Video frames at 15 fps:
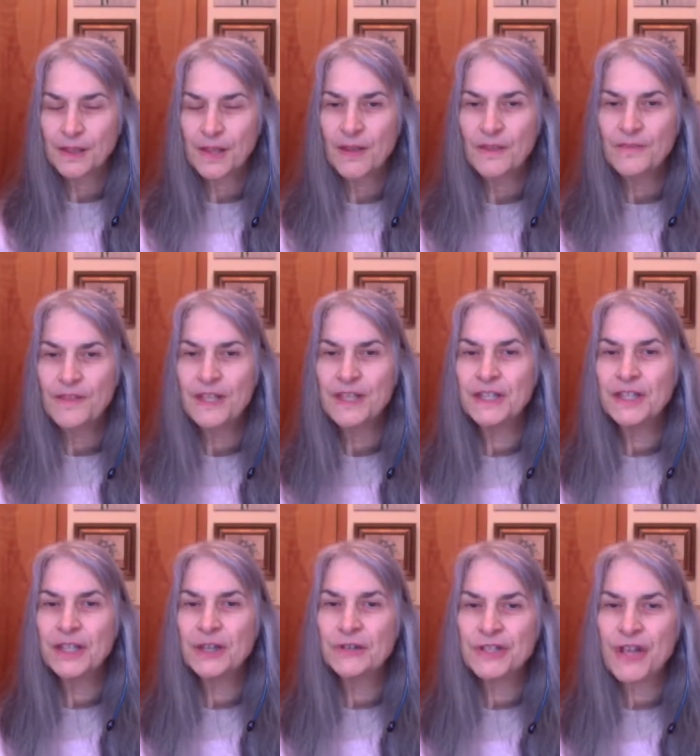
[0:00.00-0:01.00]
loving
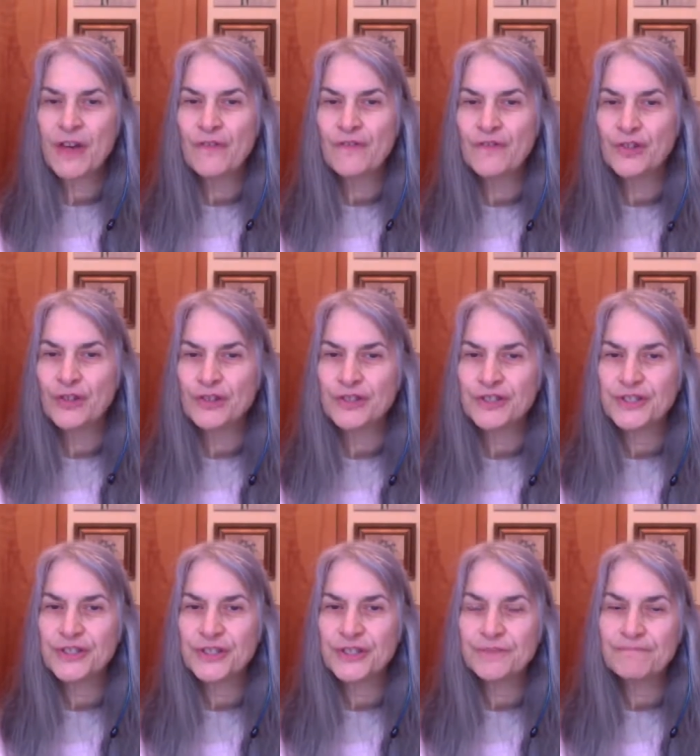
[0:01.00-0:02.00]
yourself
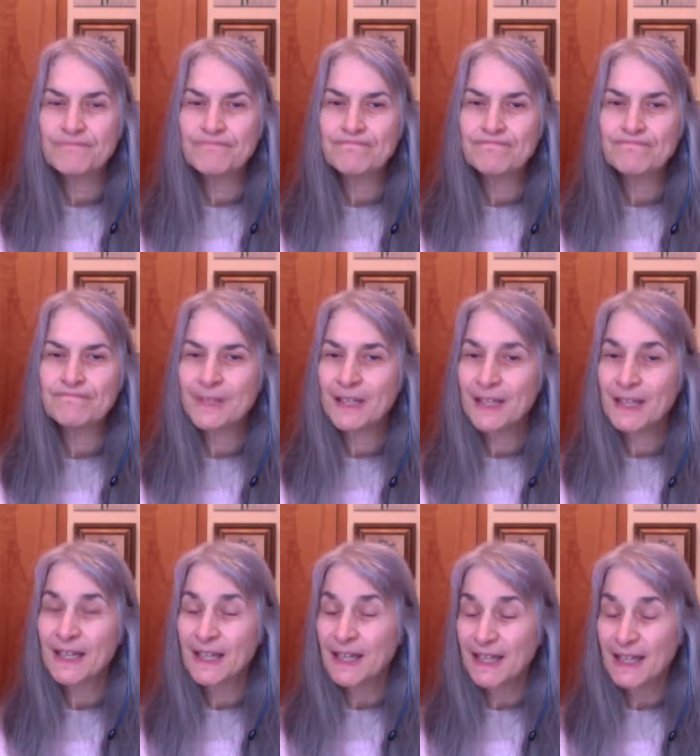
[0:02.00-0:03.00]
first.
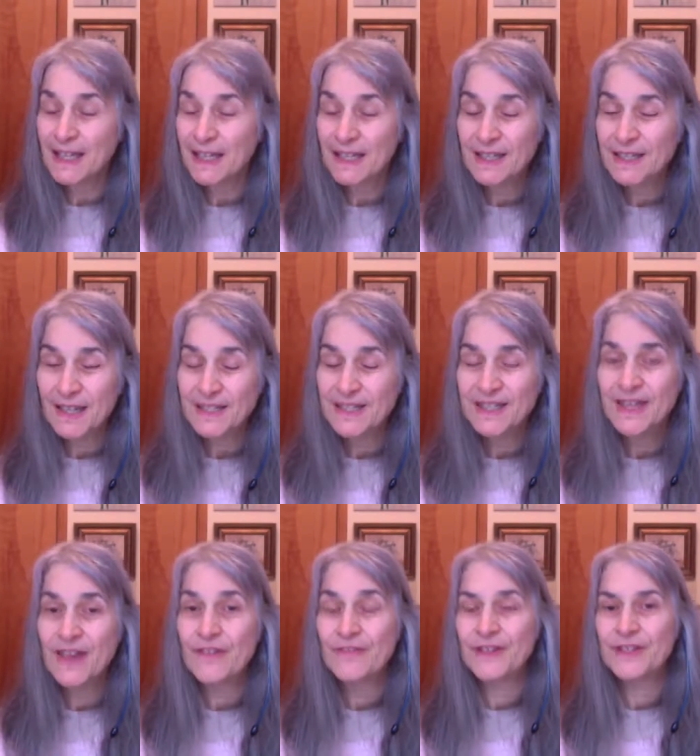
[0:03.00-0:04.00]
It's not
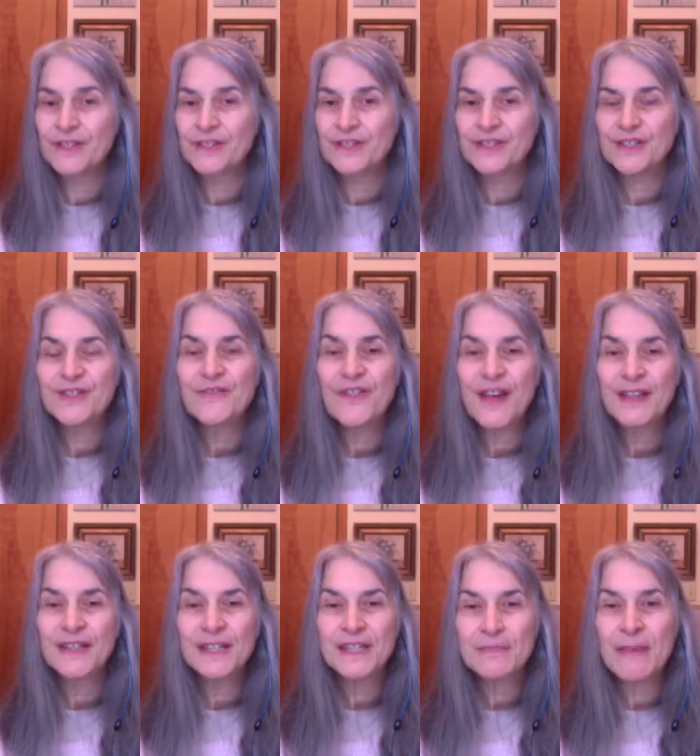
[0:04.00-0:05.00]
selfish. In fact,
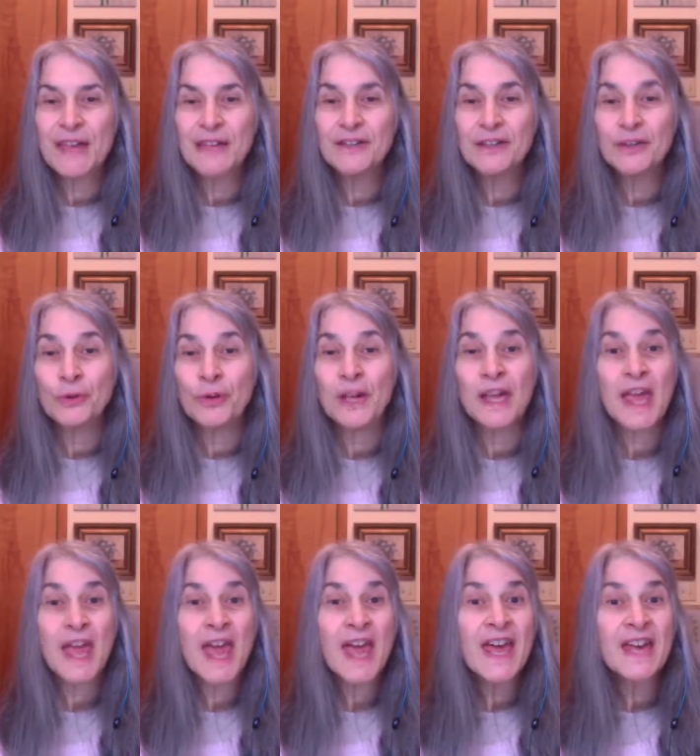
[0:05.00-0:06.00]
it's mandatory.
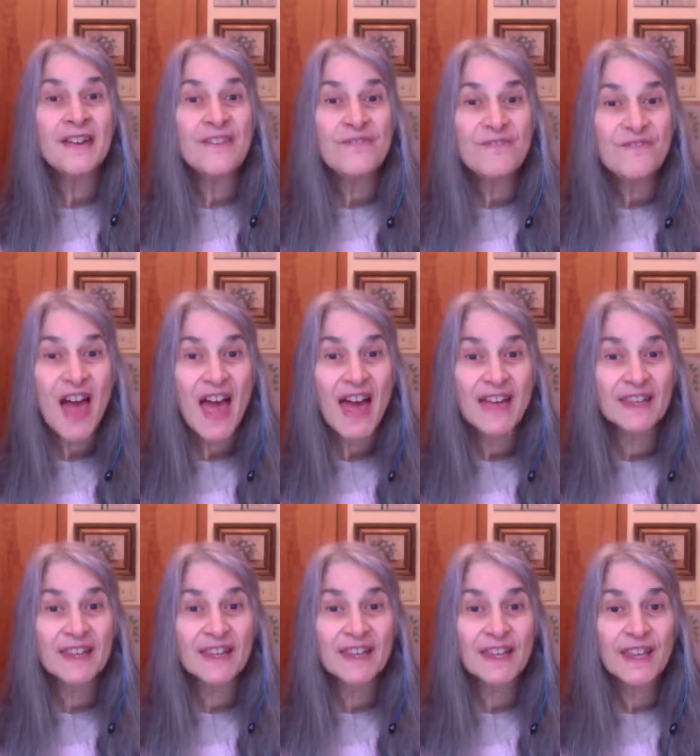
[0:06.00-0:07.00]
And in fact,
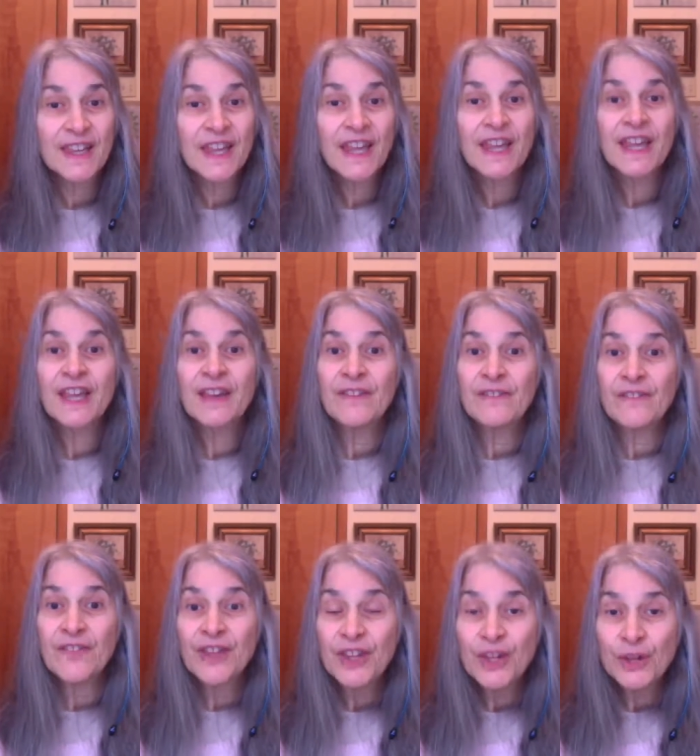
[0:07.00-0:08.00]
if
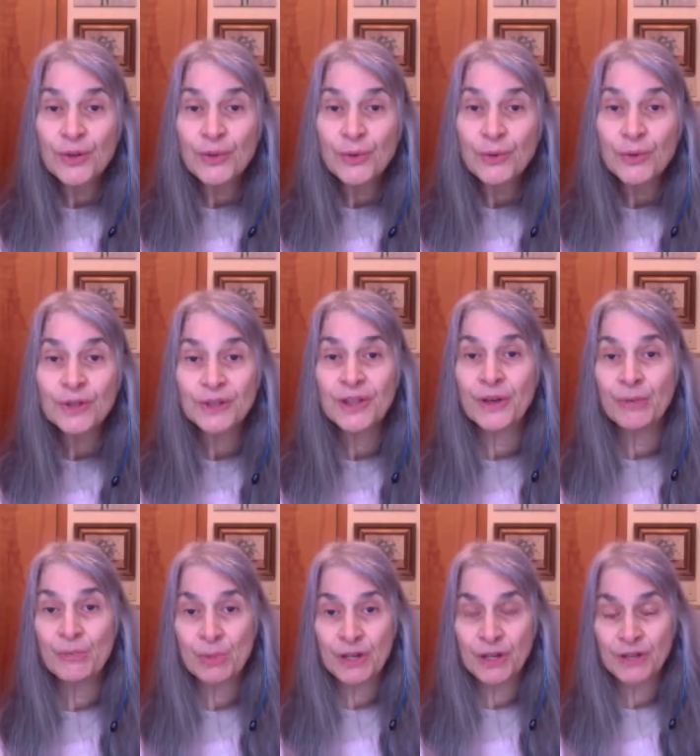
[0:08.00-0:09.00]
you don't
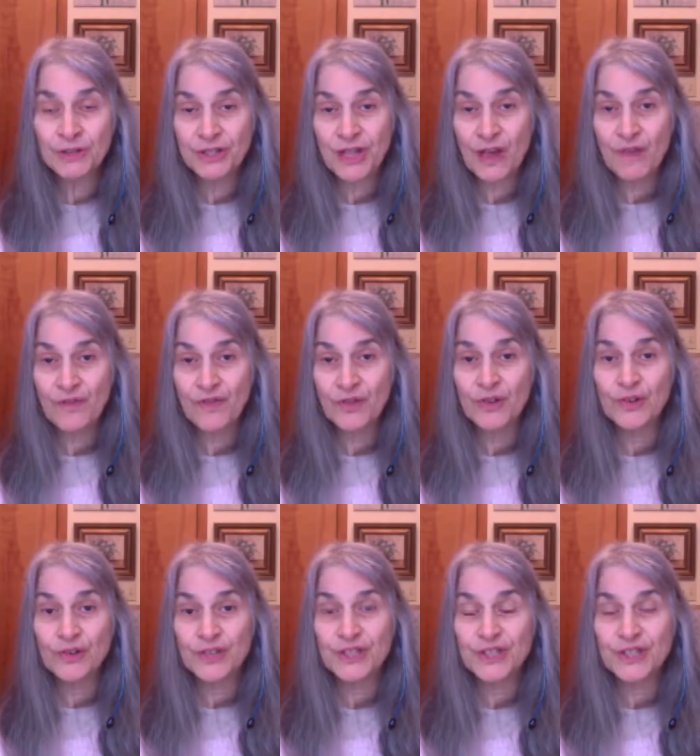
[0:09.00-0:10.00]
put yourself
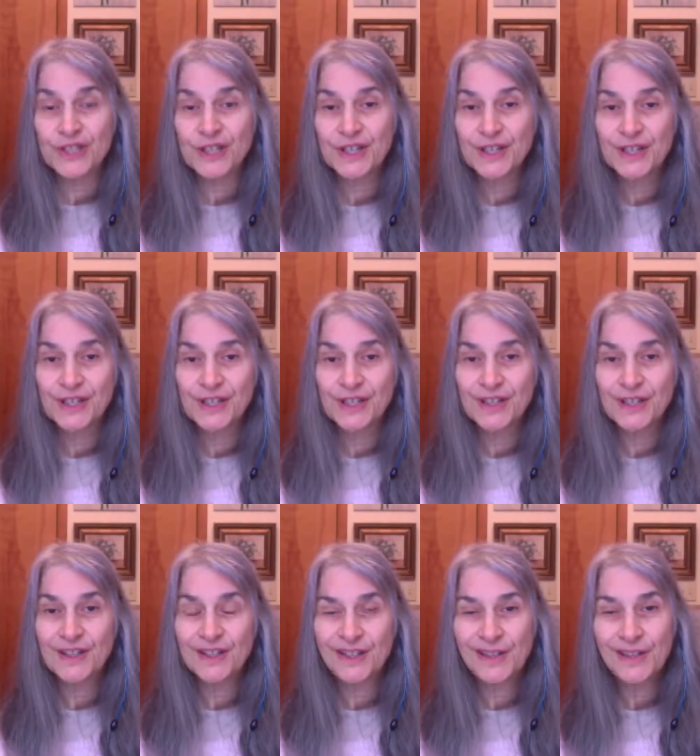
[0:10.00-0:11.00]
first,
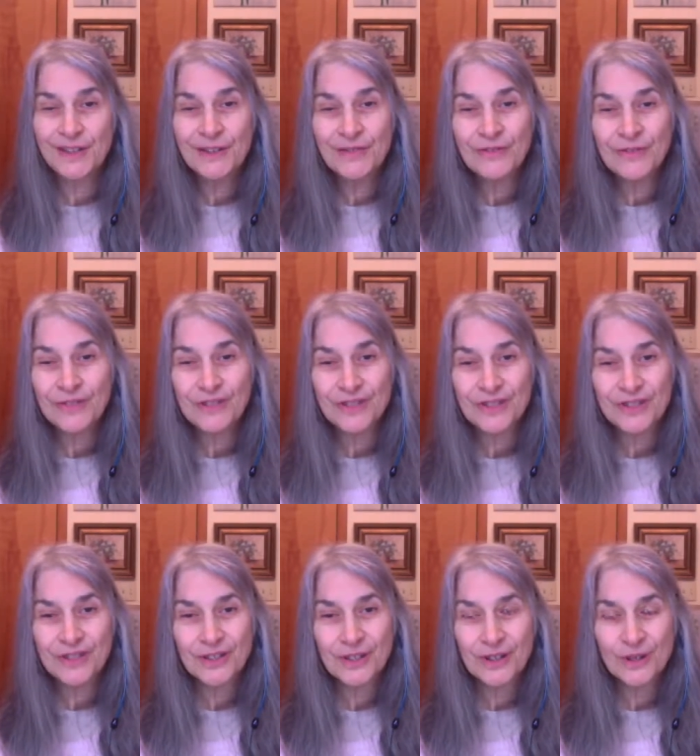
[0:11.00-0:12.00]
the universe
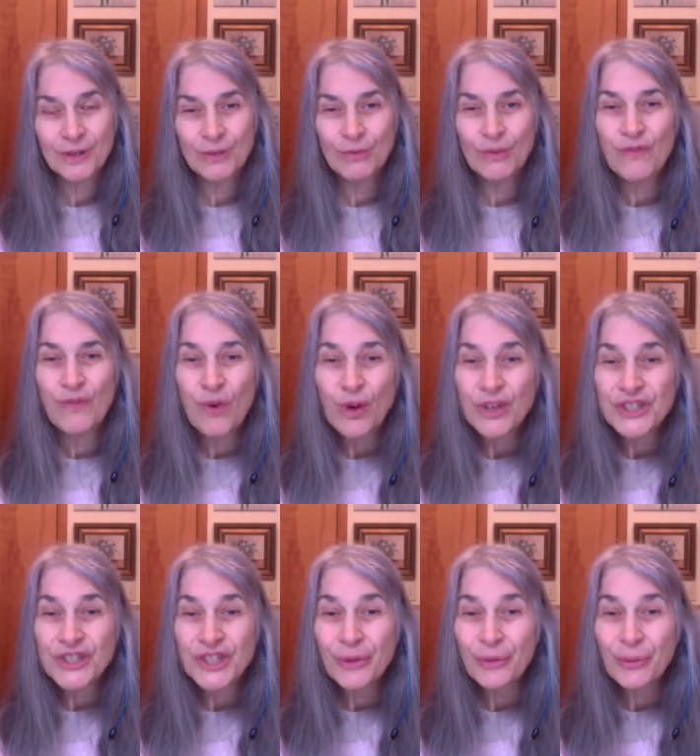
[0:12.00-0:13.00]
will force
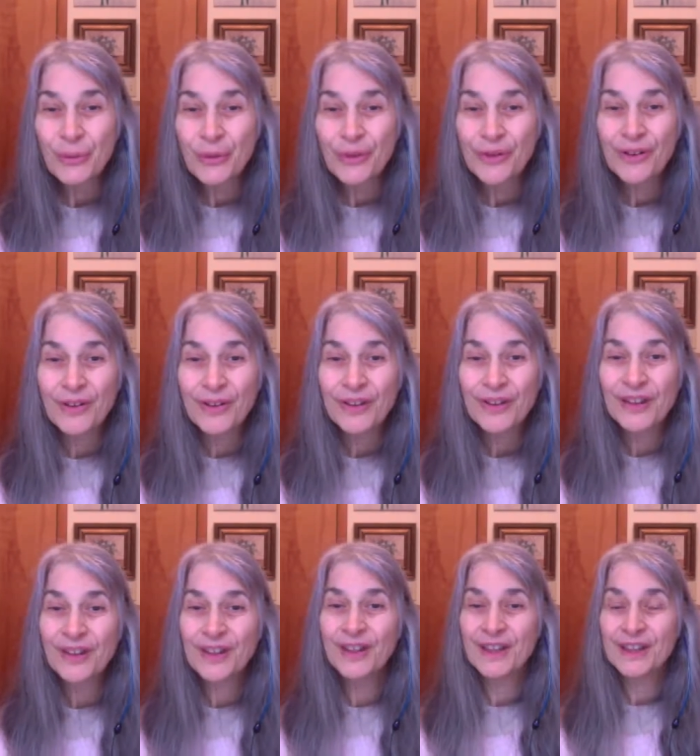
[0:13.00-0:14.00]
you
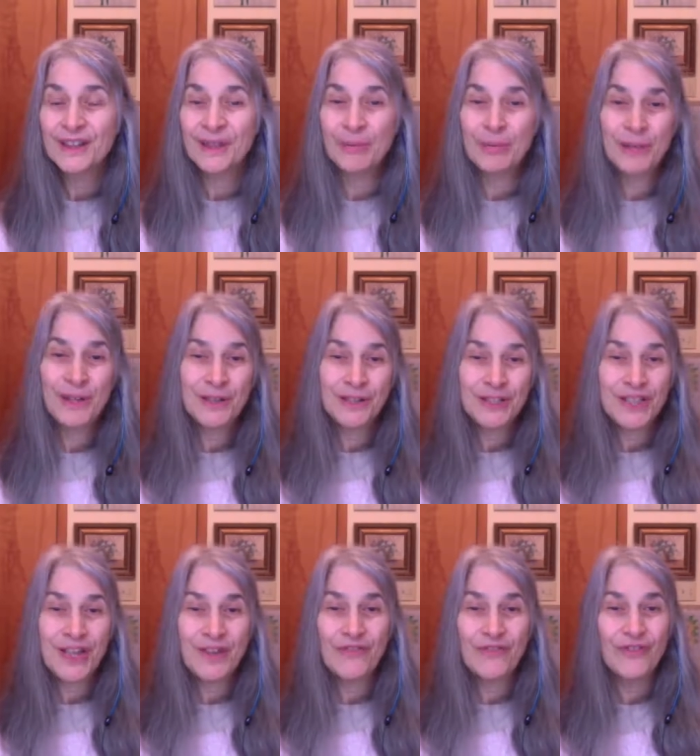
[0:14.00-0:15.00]
to put
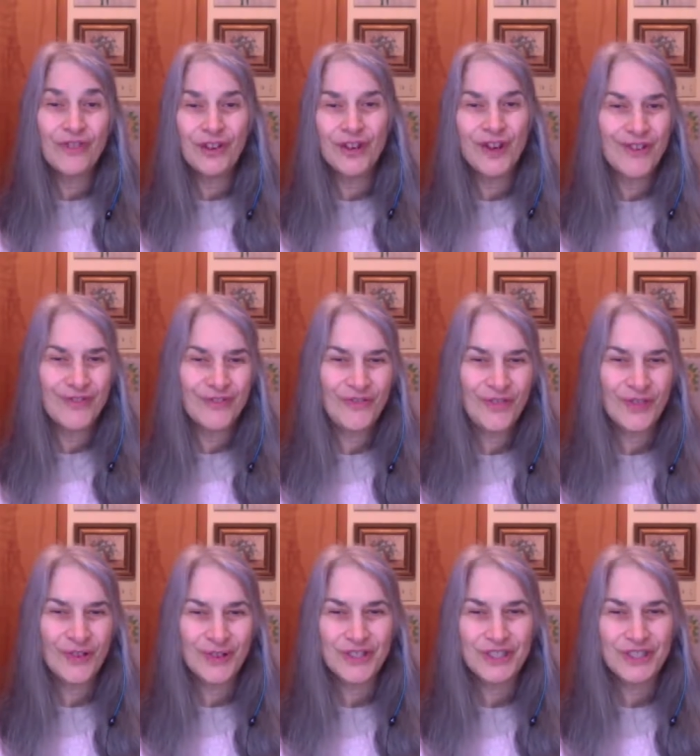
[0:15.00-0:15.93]
yourself first.